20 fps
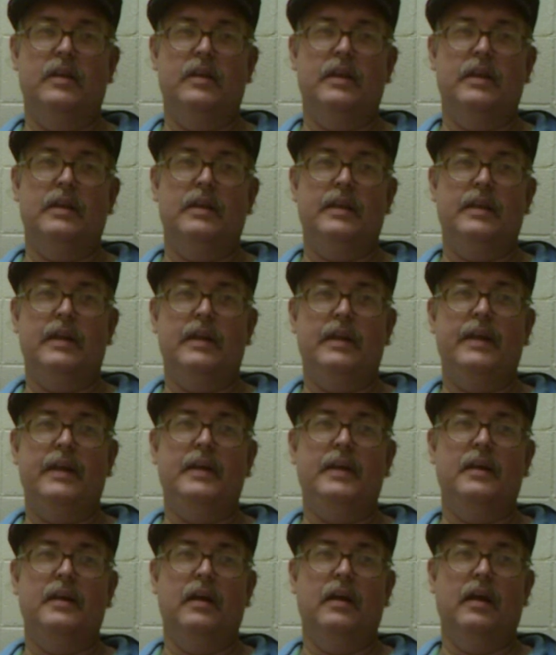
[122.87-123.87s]
they
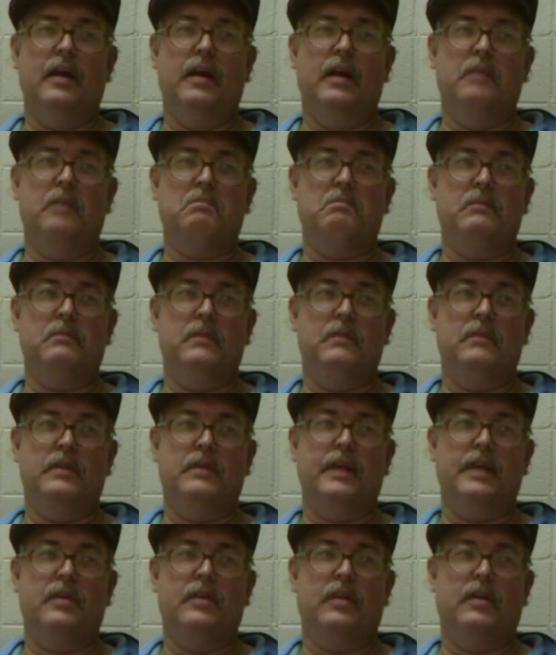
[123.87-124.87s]

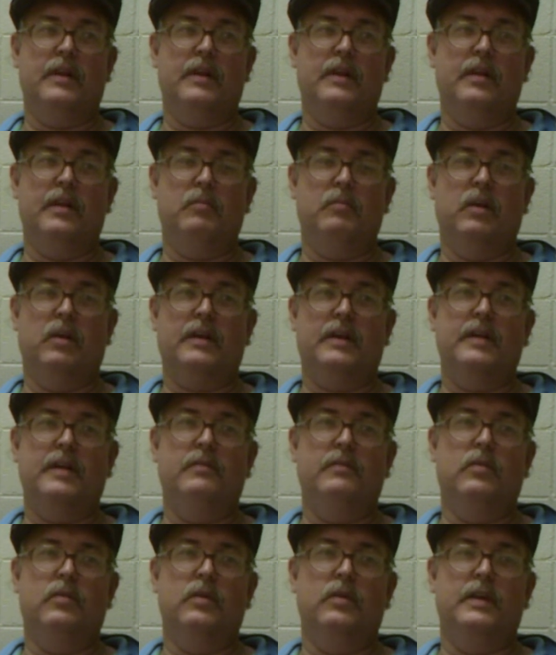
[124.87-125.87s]
target their market
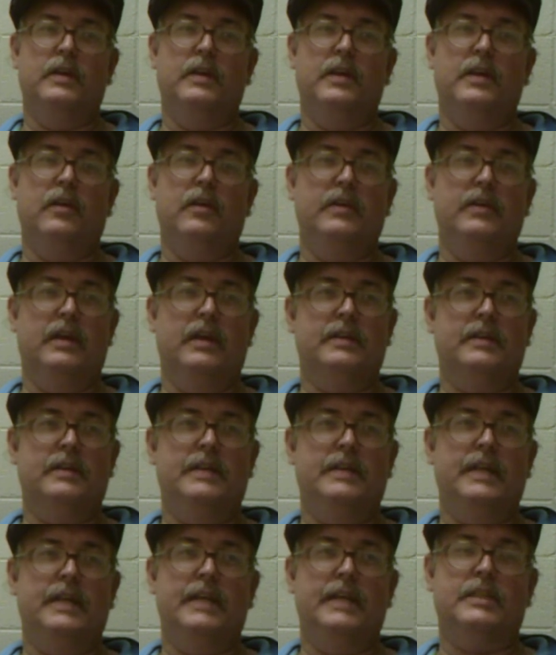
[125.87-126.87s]
for young
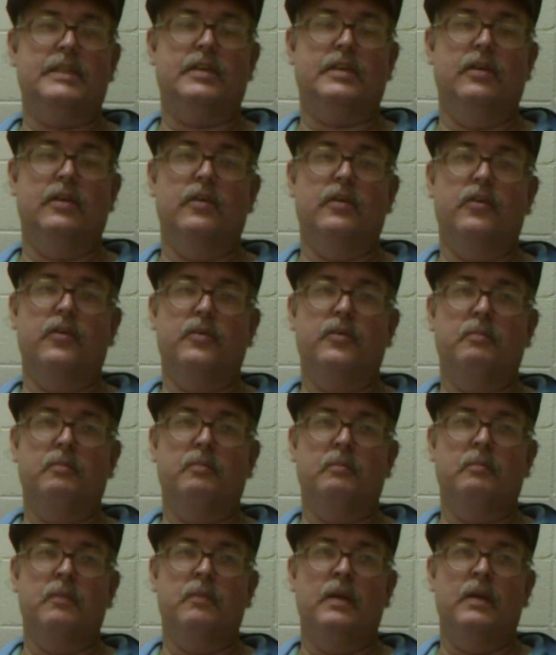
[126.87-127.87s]
teenage girls,
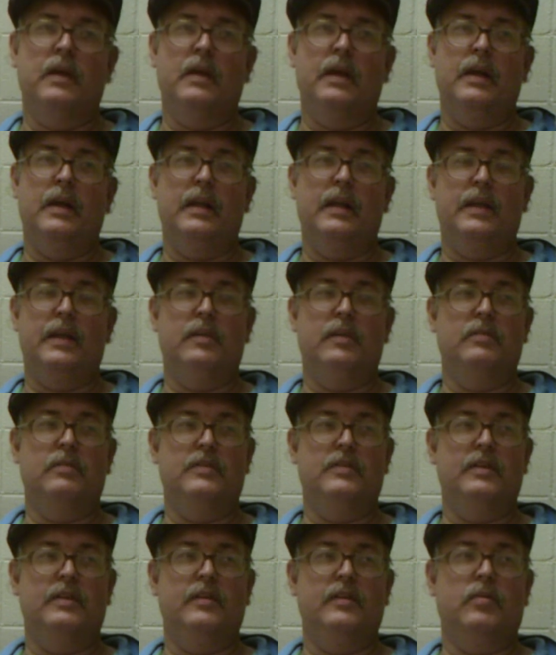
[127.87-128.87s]
and they do a
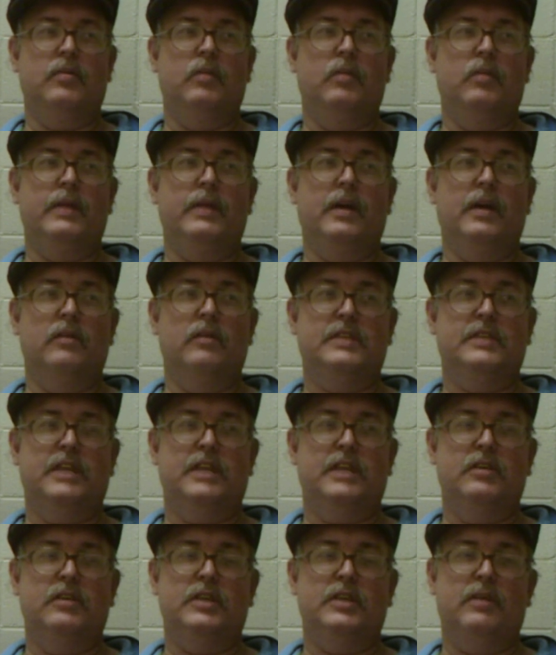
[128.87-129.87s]
series what we call
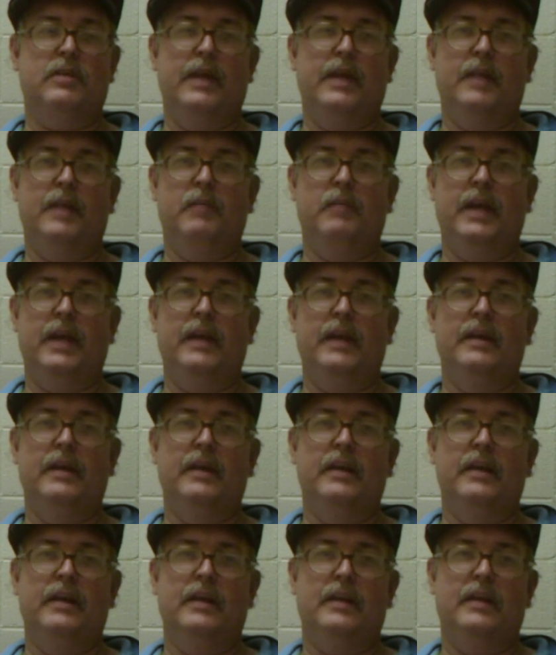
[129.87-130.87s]
shoujo anime.
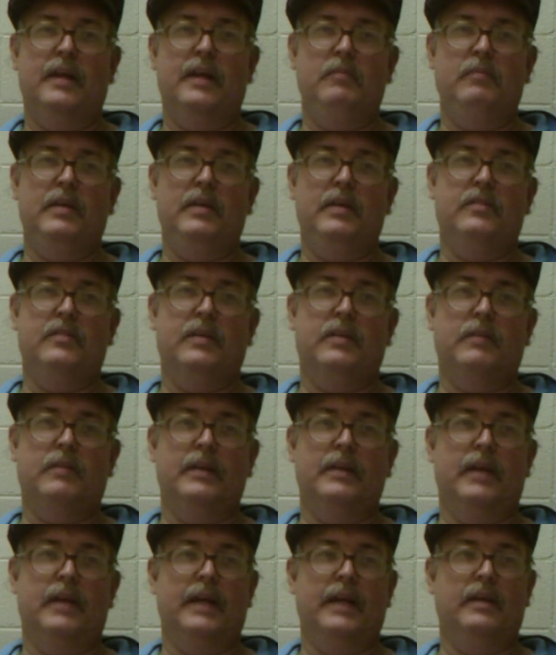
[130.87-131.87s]
That means something
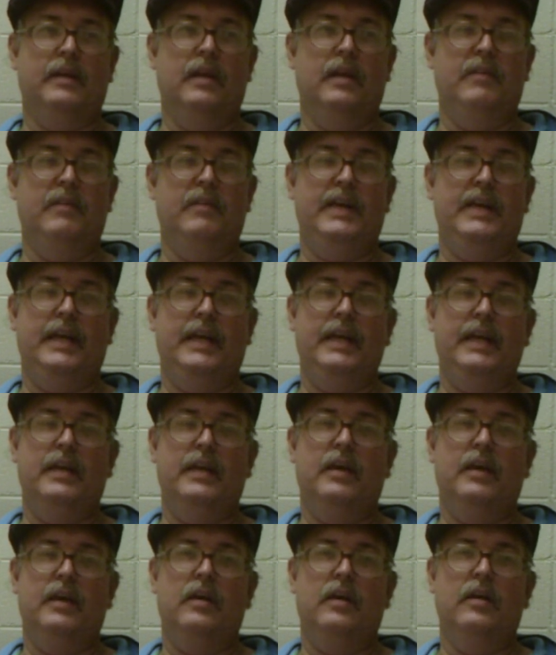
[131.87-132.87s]
like Loving
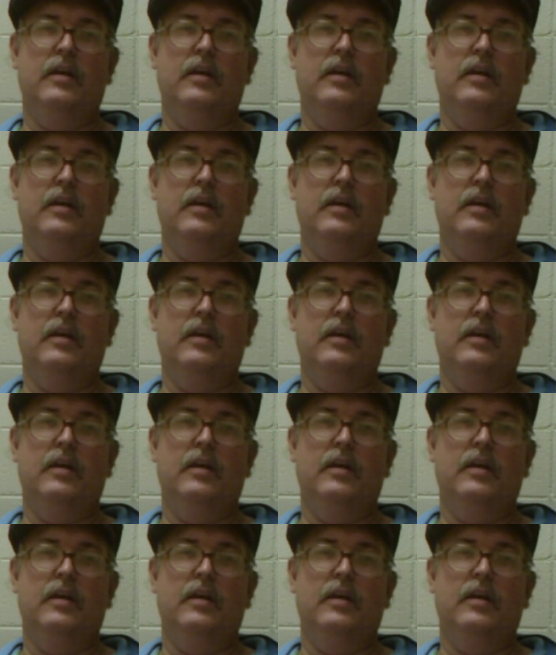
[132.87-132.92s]
Hina,